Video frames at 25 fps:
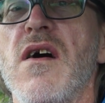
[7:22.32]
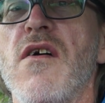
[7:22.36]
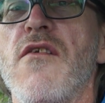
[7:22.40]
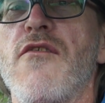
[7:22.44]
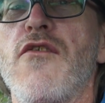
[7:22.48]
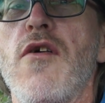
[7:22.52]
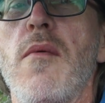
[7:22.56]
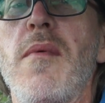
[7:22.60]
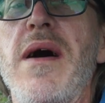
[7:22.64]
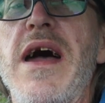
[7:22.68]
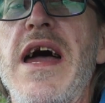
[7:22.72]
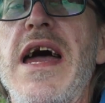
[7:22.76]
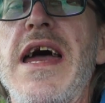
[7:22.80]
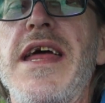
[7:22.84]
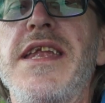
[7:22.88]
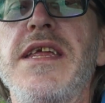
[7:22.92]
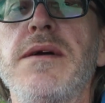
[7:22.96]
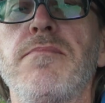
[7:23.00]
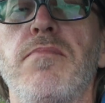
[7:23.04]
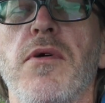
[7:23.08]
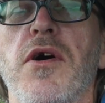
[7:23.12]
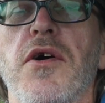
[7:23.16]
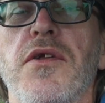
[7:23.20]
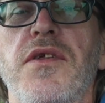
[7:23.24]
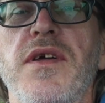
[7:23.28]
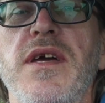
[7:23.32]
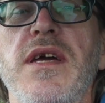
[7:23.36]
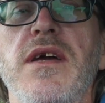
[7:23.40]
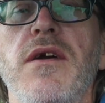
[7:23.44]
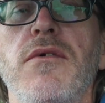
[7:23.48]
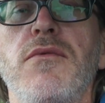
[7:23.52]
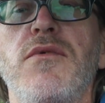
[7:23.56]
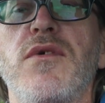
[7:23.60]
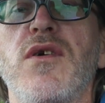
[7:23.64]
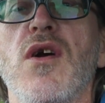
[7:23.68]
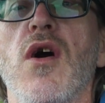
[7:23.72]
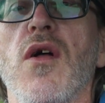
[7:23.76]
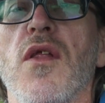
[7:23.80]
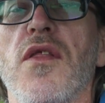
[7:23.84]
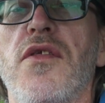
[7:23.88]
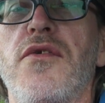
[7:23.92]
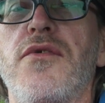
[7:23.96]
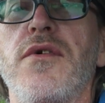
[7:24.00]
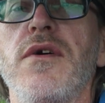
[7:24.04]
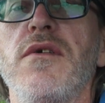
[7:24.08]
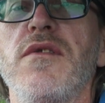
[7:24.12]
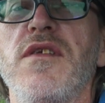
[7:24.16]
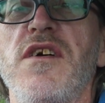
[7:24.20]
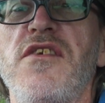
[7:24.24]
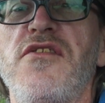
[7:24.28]
from anybody who'd gone
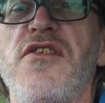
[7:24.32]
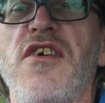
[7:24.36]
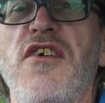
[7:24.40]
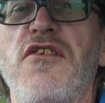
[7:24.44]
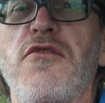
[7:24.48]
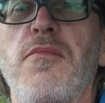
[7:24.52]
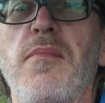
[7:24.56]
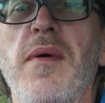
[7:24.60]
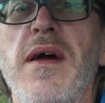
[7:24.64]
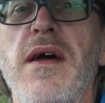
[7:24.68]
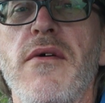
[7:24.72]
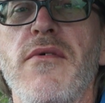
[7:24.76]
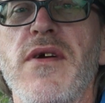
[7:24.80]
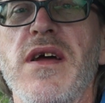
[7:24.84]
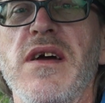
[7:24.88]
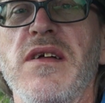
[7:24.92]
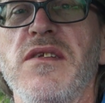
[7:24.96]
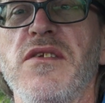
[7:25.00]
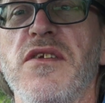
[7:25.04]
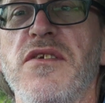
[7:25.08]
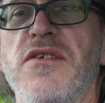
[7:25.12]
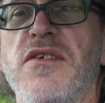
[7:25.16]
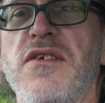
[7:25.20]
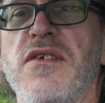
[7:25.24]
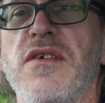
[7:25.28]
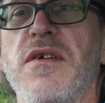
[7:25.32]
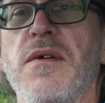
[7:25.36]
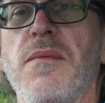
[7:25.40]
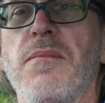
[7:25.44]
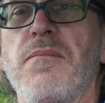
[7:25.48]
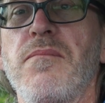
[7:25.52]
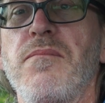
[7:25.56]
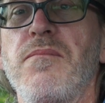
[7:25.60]
through this experience.